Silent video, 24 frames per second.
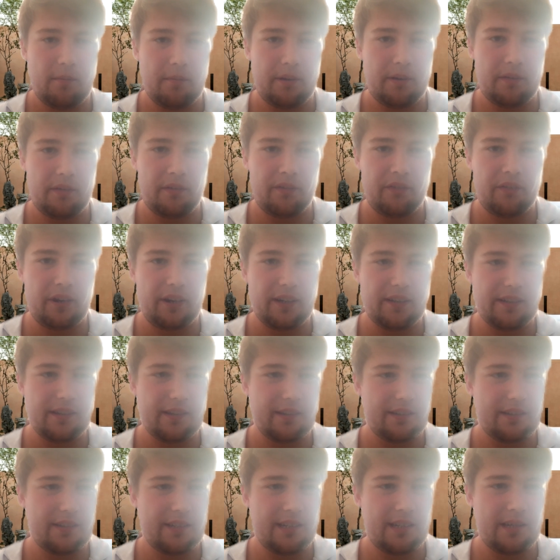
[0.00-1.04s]
a
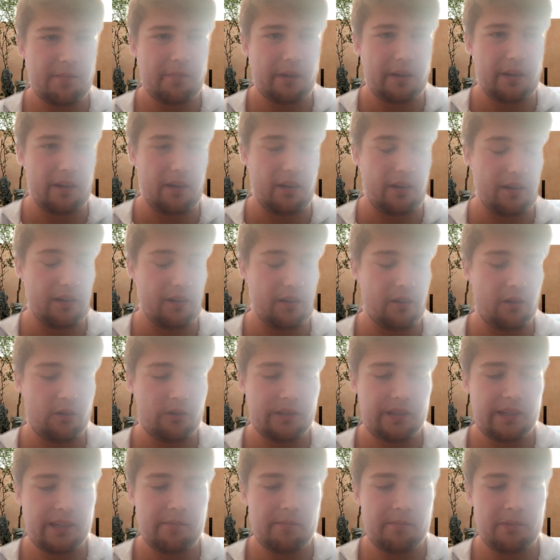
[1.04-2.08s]
fighting team and an underdog
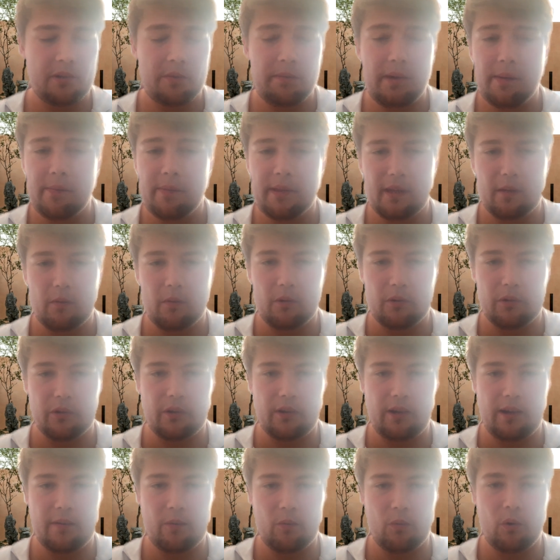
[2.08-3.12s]
team, so maybe they will do
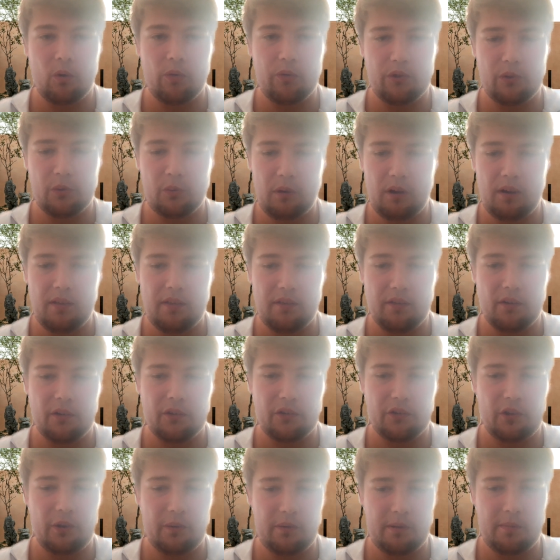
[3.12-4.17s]
it. And Wolves as well, they've lost
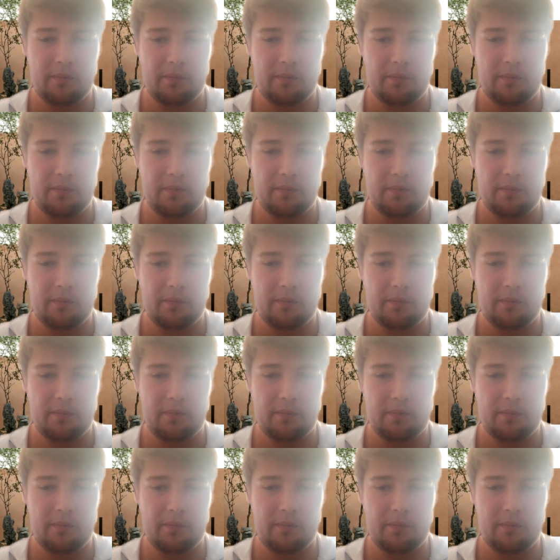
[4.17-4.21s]
so many